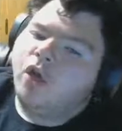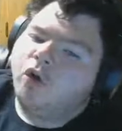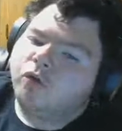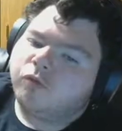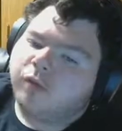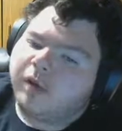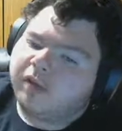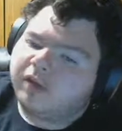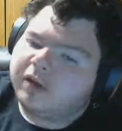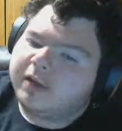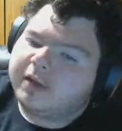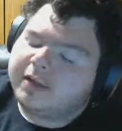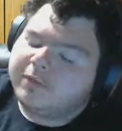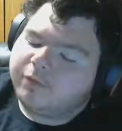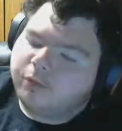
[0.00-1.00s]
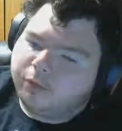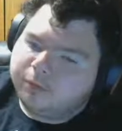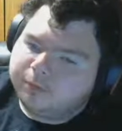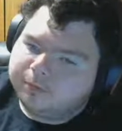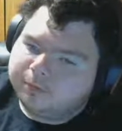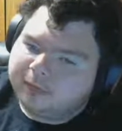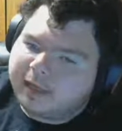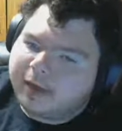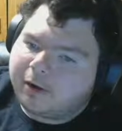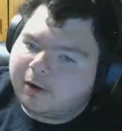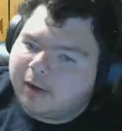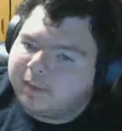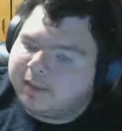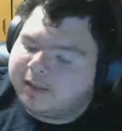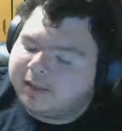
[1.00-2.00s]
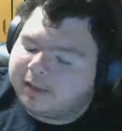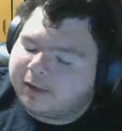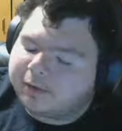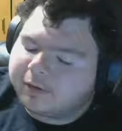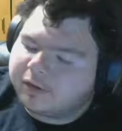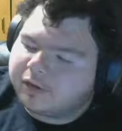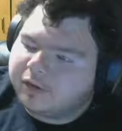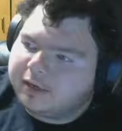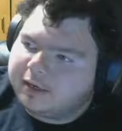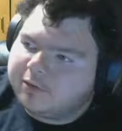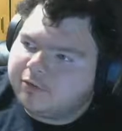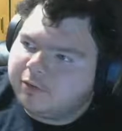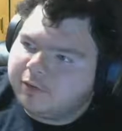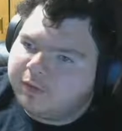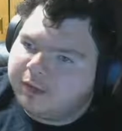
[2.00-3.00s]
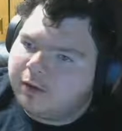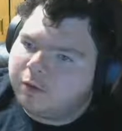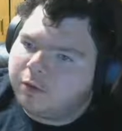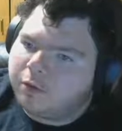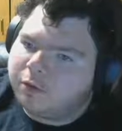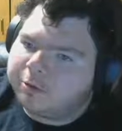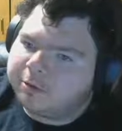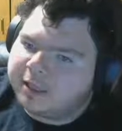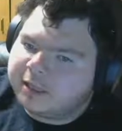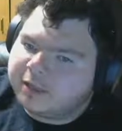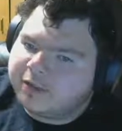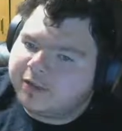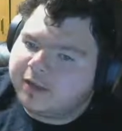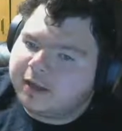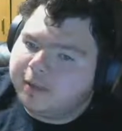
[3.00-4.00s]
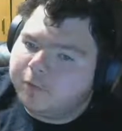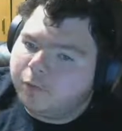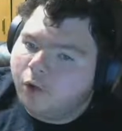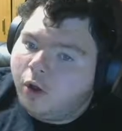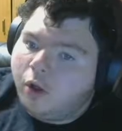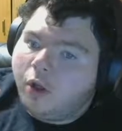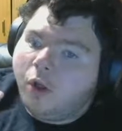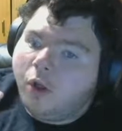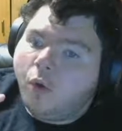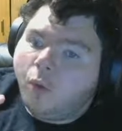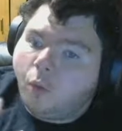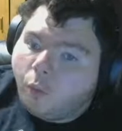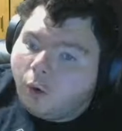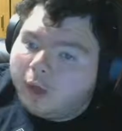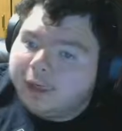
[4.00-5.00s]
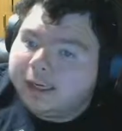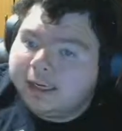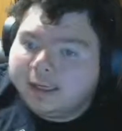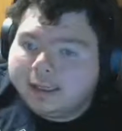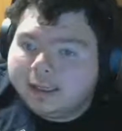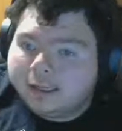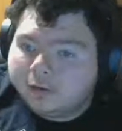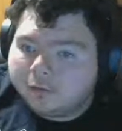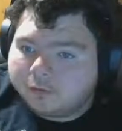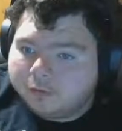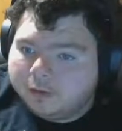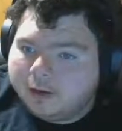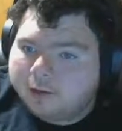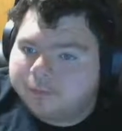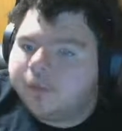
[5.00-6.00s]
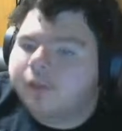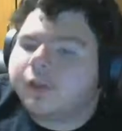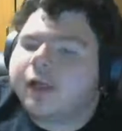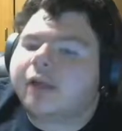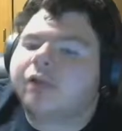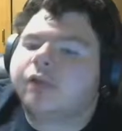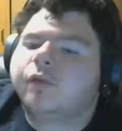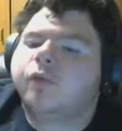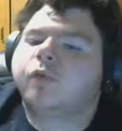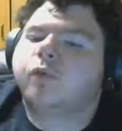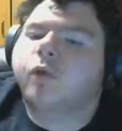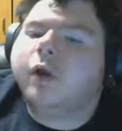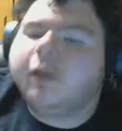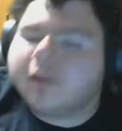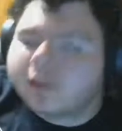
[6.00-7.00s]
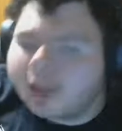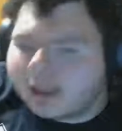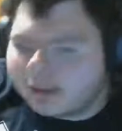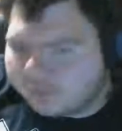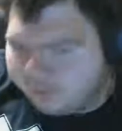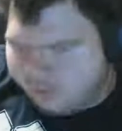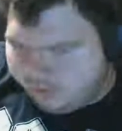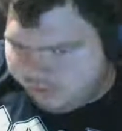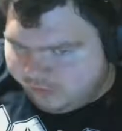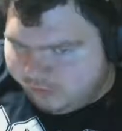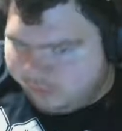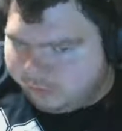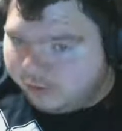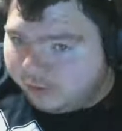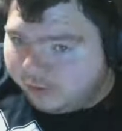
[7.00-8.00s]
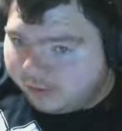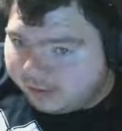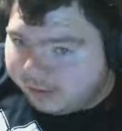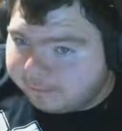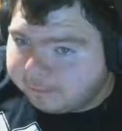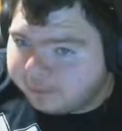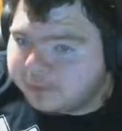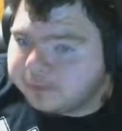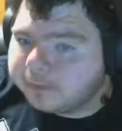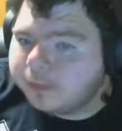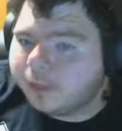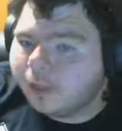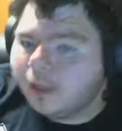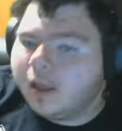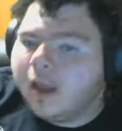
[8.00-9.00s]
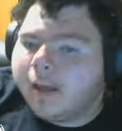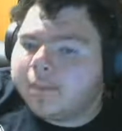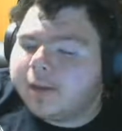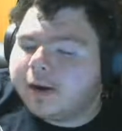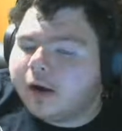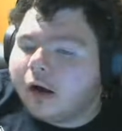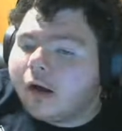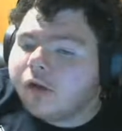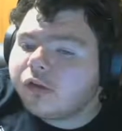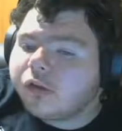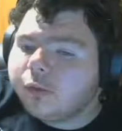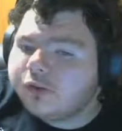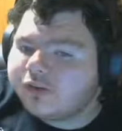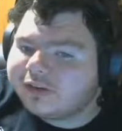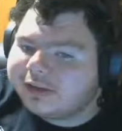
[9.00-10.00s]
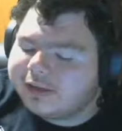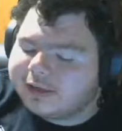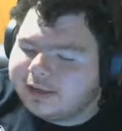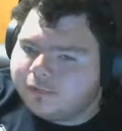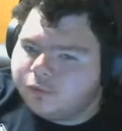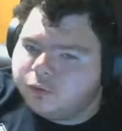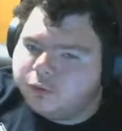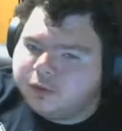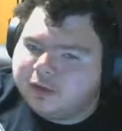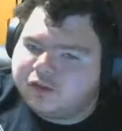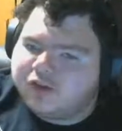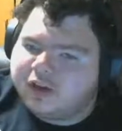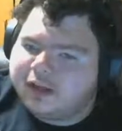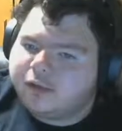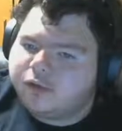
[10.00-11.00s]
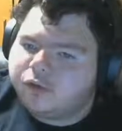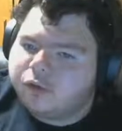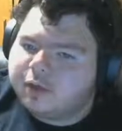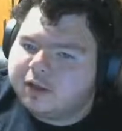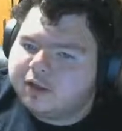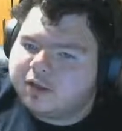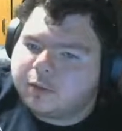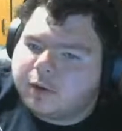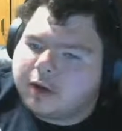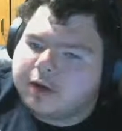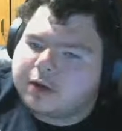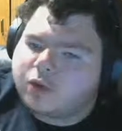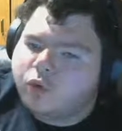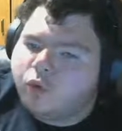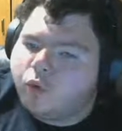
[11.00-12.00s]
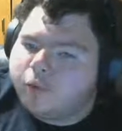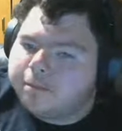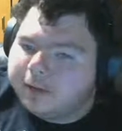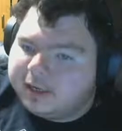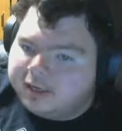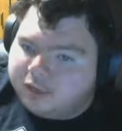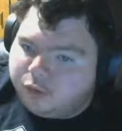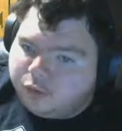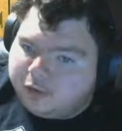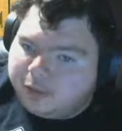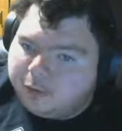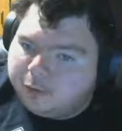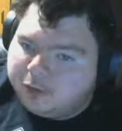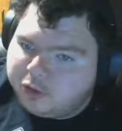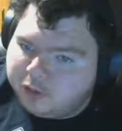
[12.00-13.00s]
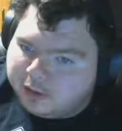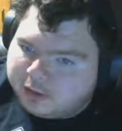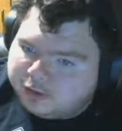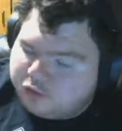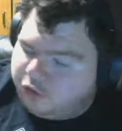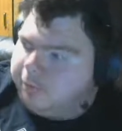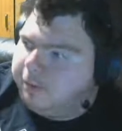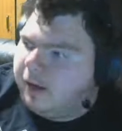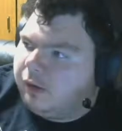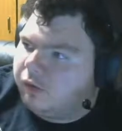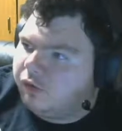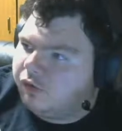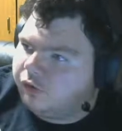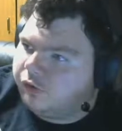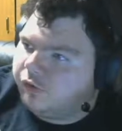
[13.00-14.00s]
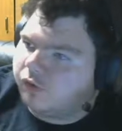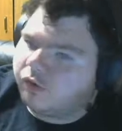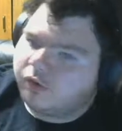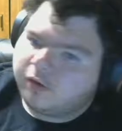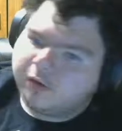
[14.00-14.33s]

Resident Evil. Not Resident Evil. They will release, one in, The Last of Us 1 and The Last of Us 2 separate. But I also wish they'd give you a chance to get some kind of cool bundle deal where you get 2 posters.